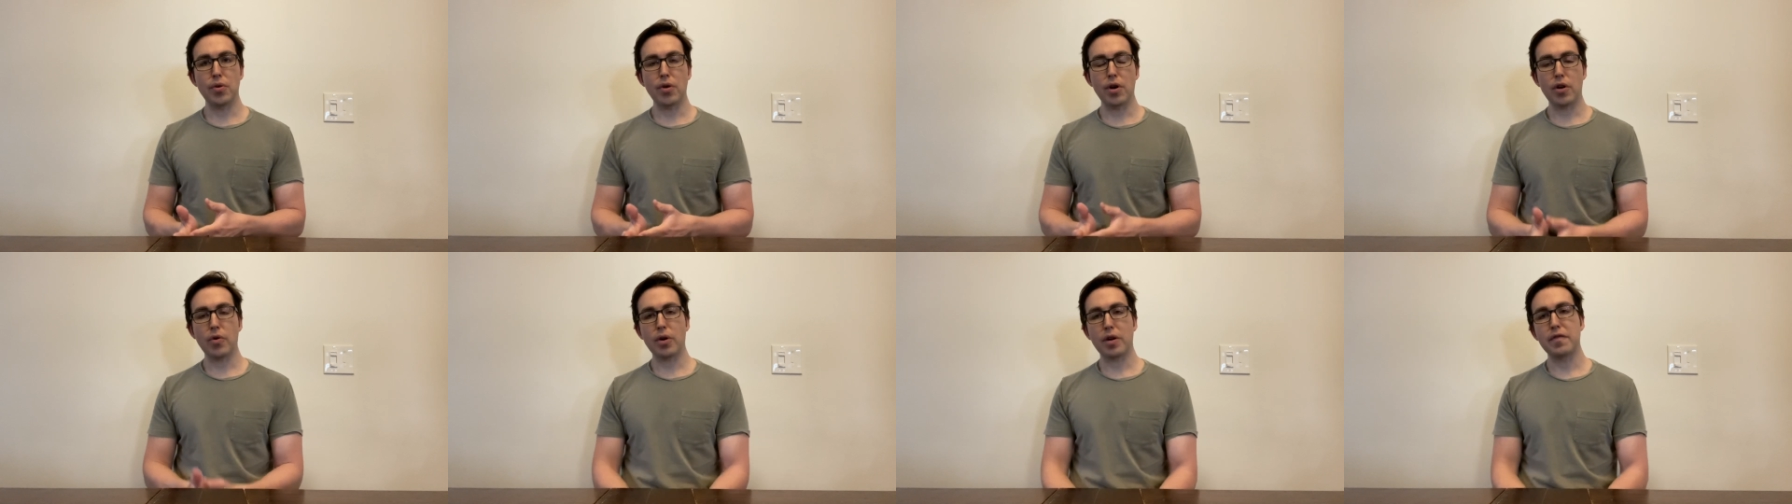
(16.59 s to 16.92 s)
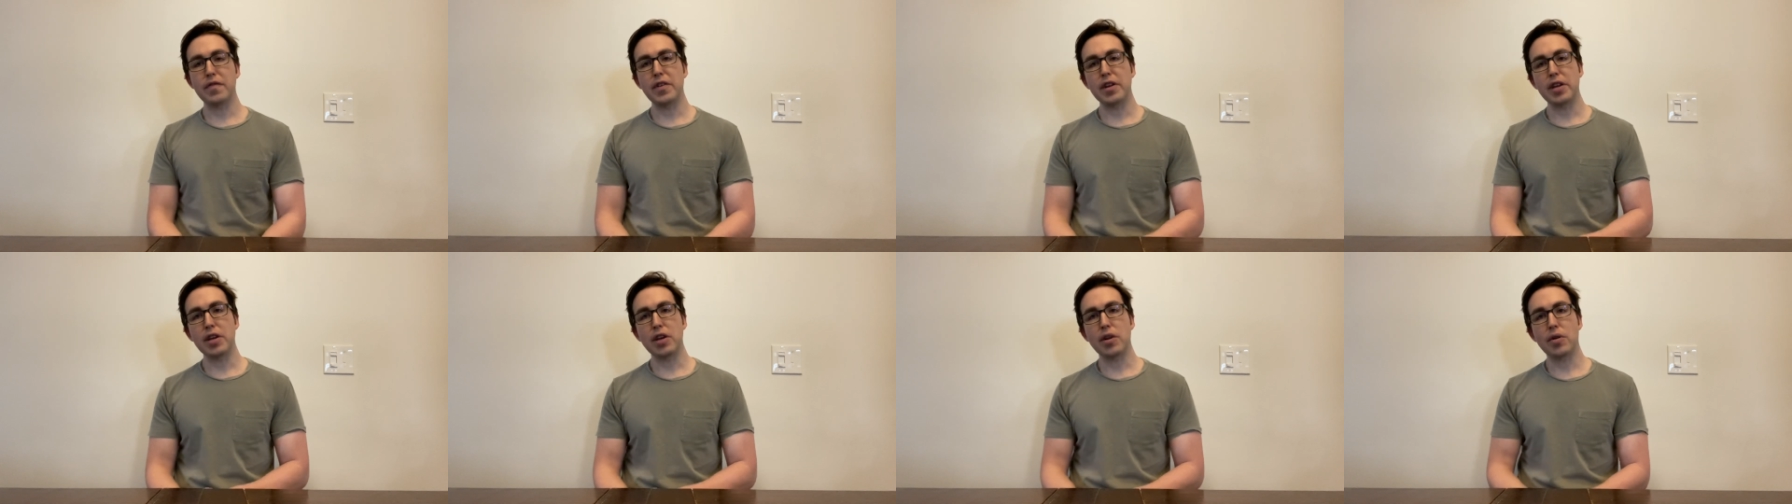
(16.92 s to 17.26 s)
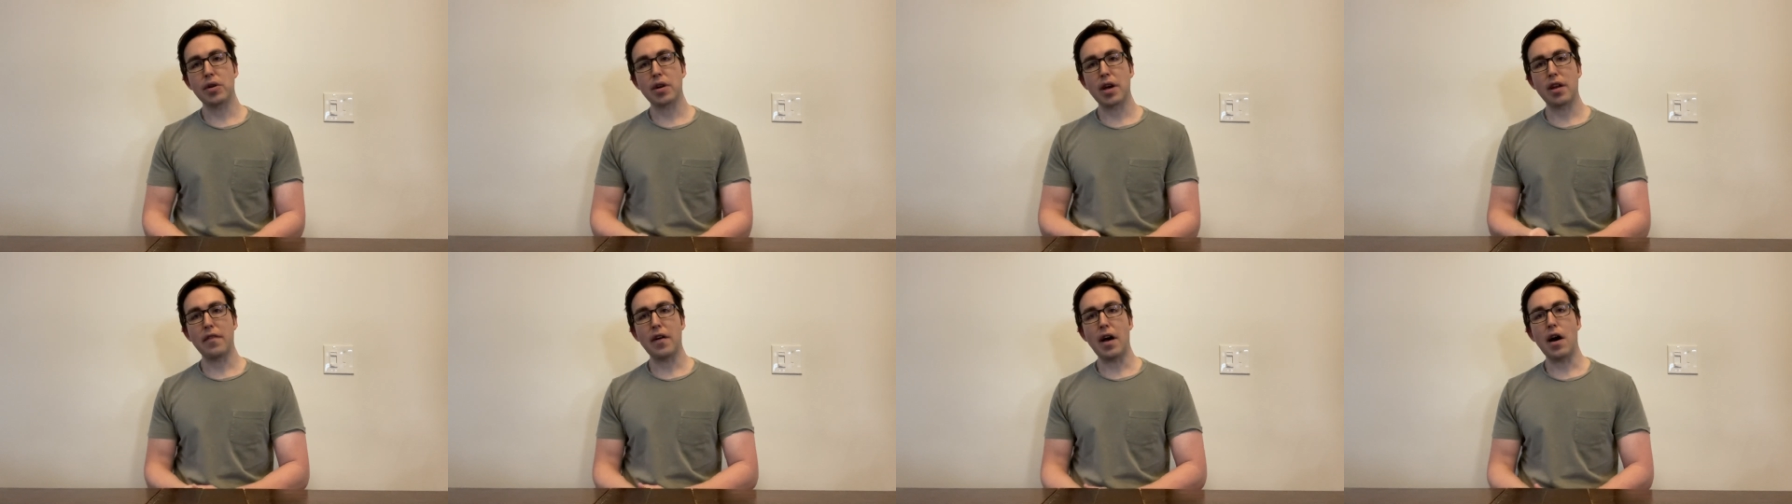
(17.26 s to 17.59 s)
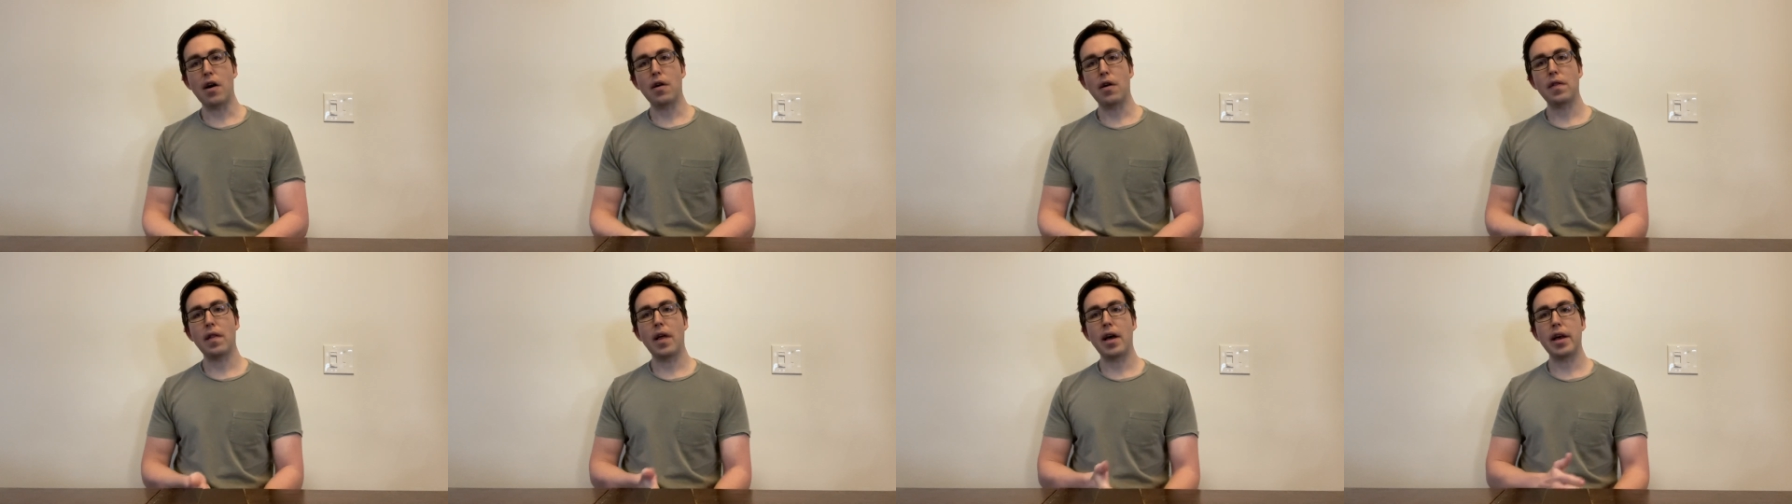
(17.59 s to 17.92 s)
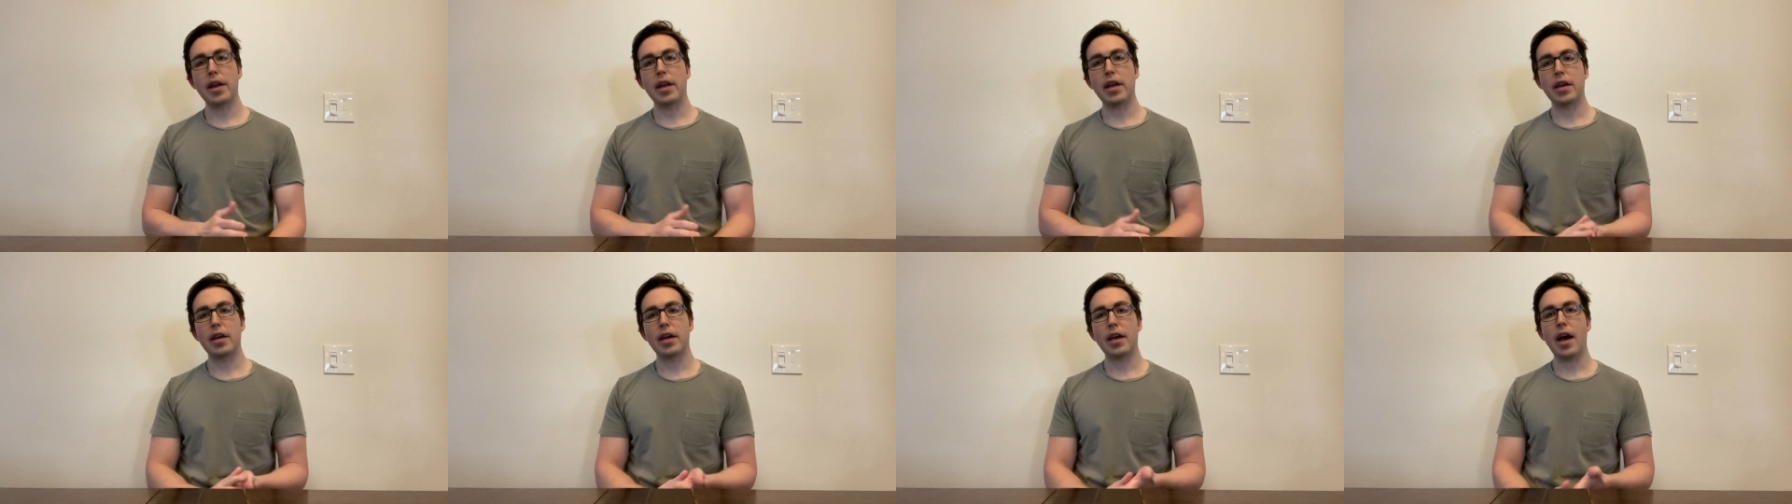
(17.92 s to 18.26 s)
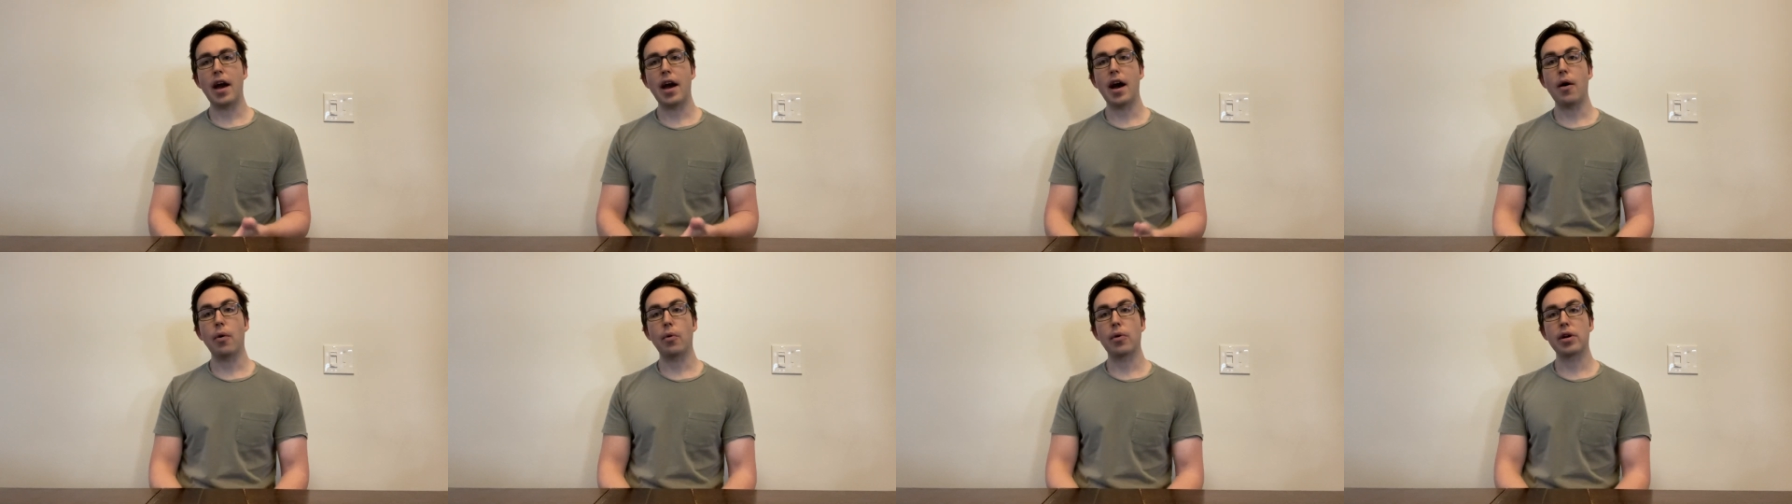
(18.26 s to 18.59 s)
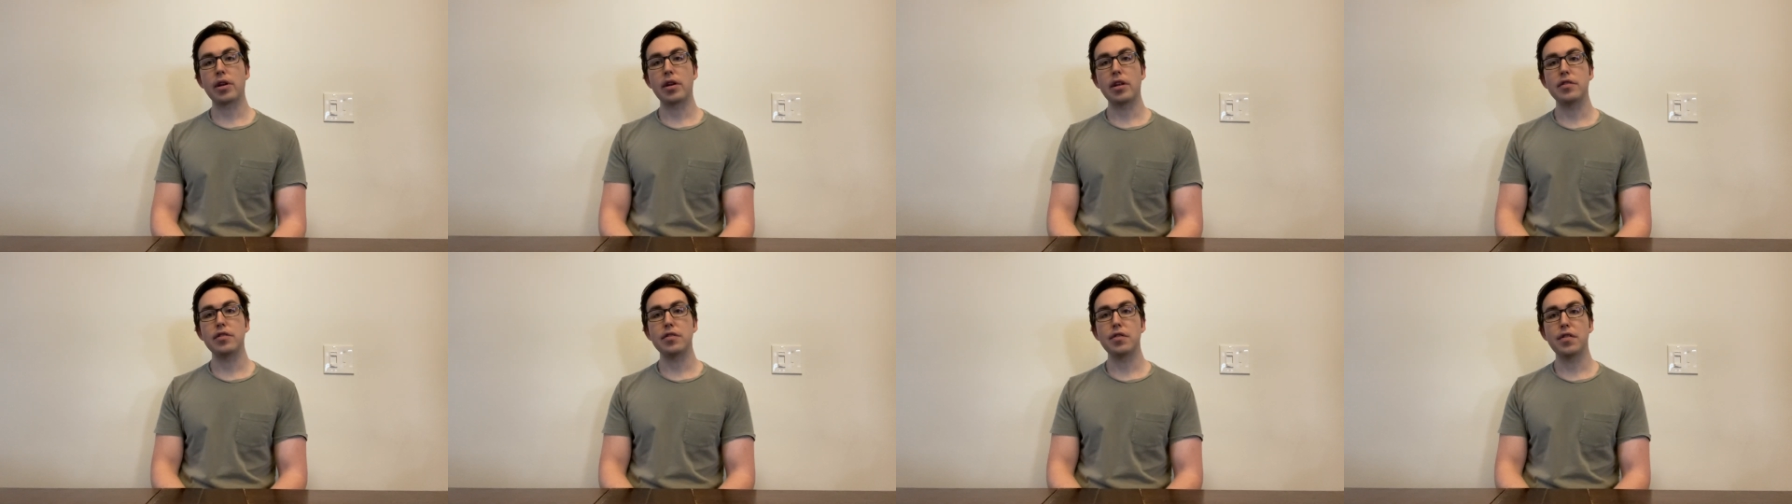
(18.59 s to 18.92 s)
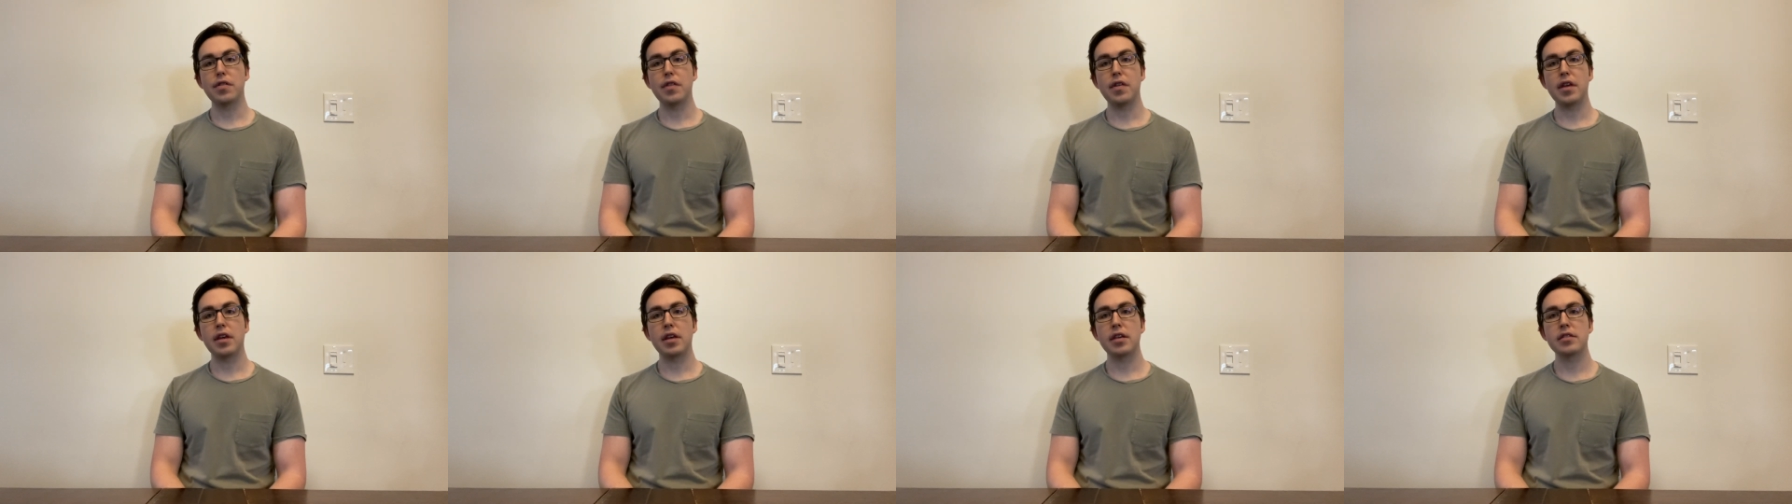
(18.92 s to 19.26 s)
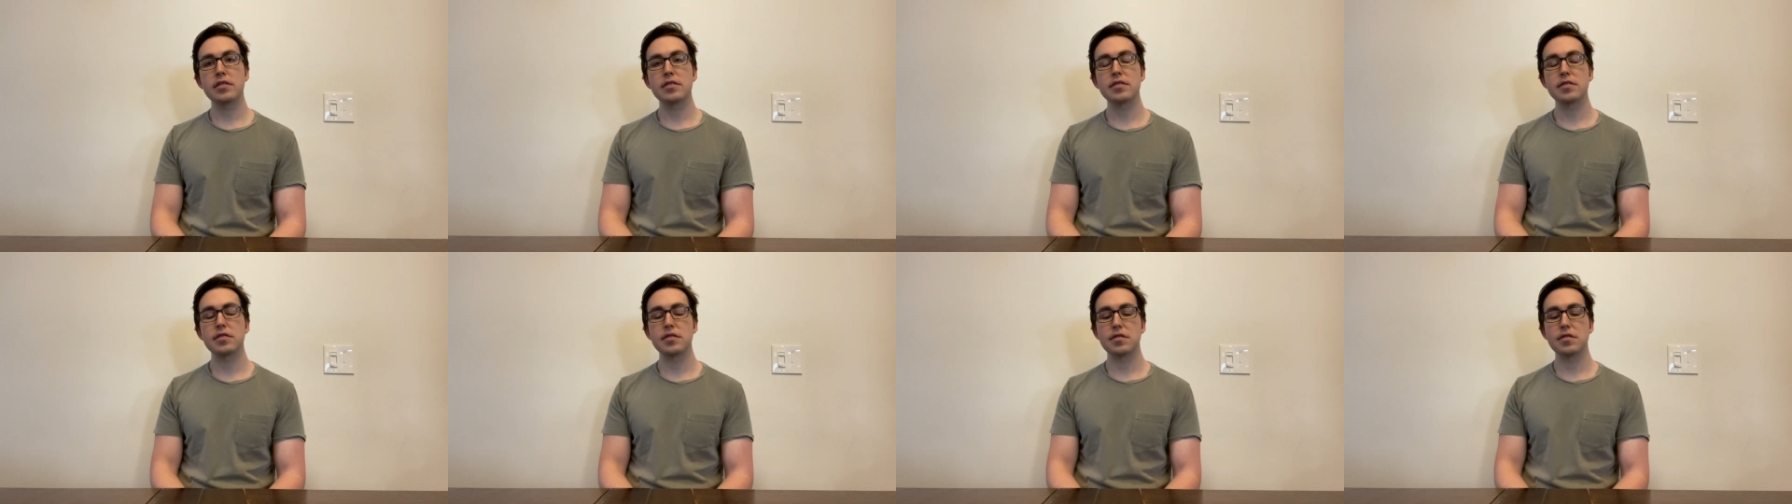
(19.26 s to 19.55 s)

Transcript: a quick video kind of outlining how we're gonna do things.